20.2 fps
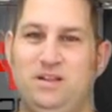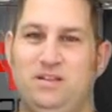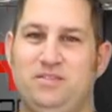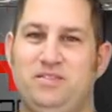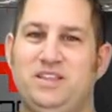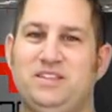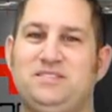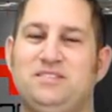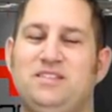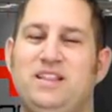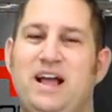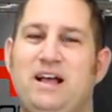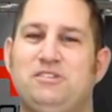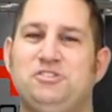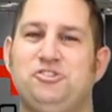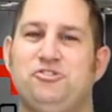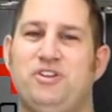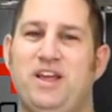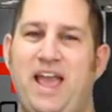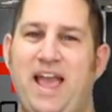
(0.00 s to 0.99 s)
This
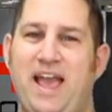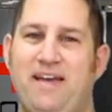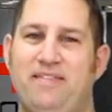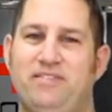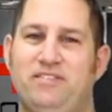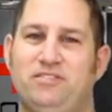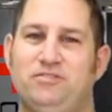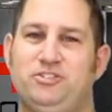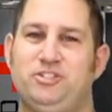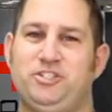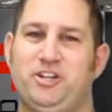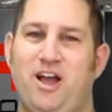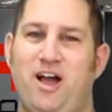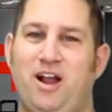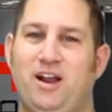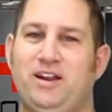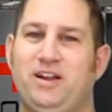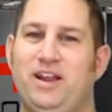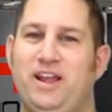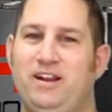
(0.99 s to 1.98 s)
allows you to add the
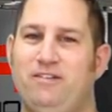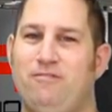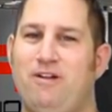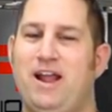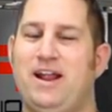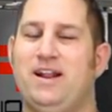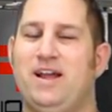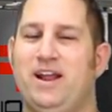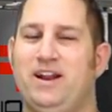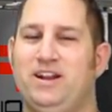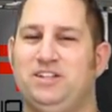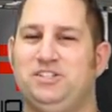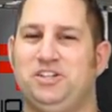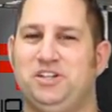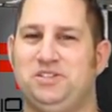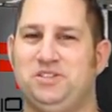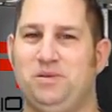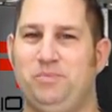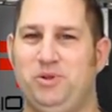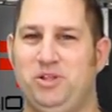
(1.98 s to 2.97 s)
shock and ride height
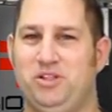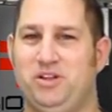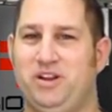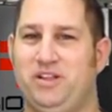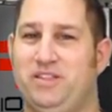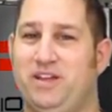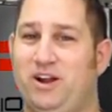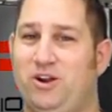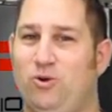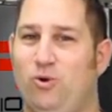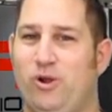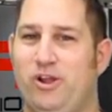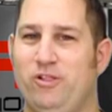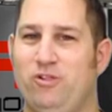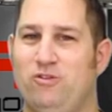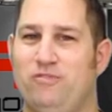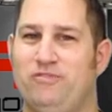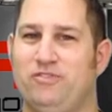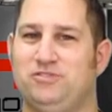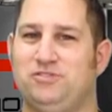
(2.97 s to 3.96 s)
adjustability that
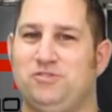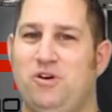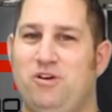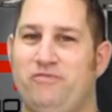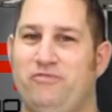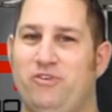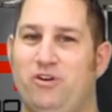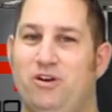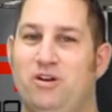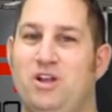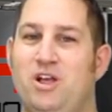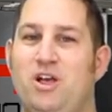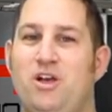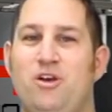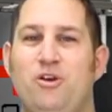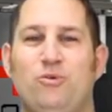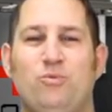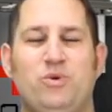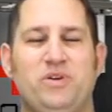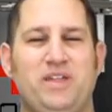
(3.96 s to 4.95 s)
coilovers offer
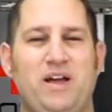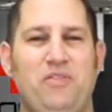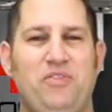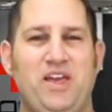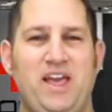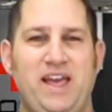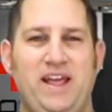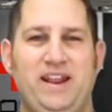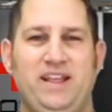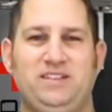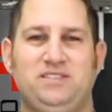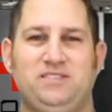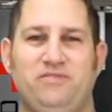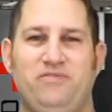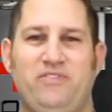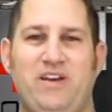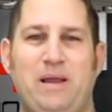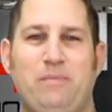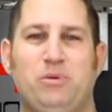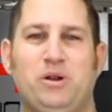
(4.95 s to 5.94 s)
without the headaches and
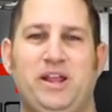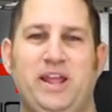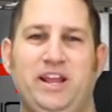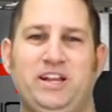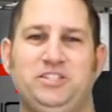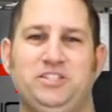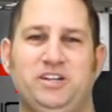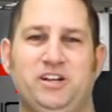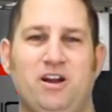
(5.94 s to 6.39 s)
fabrication